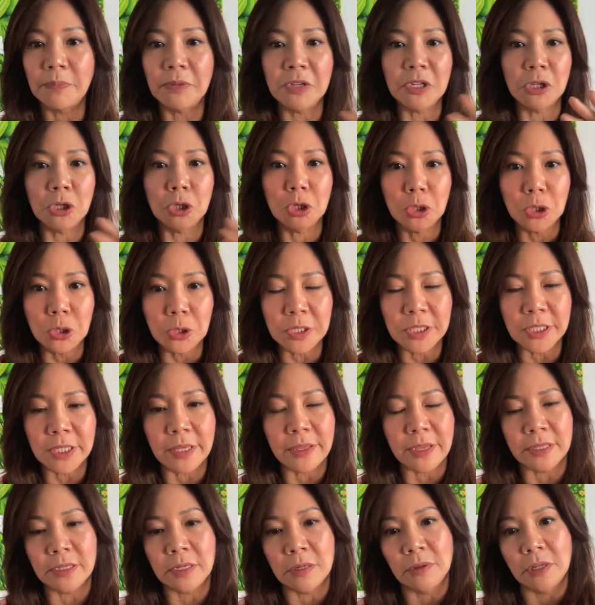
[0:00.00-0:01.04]
but usually
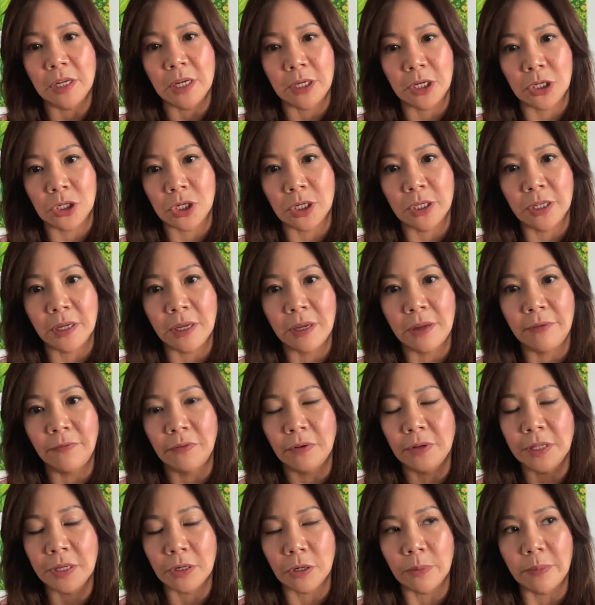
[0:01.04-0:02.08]
that's only initially for
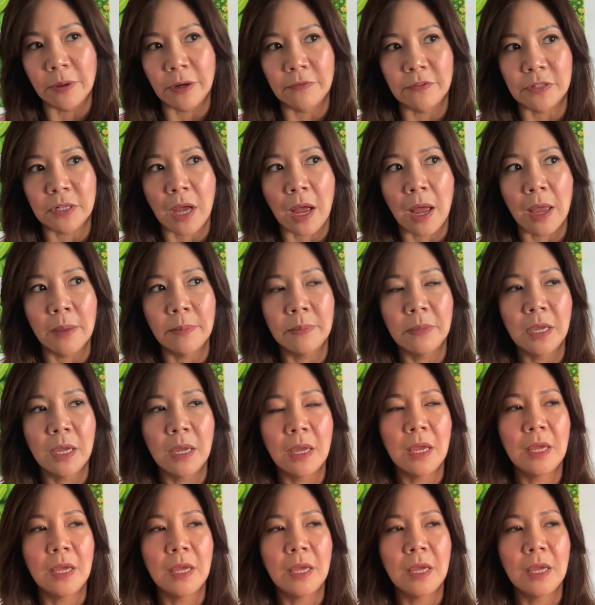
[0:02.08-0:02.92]
a little bit of time.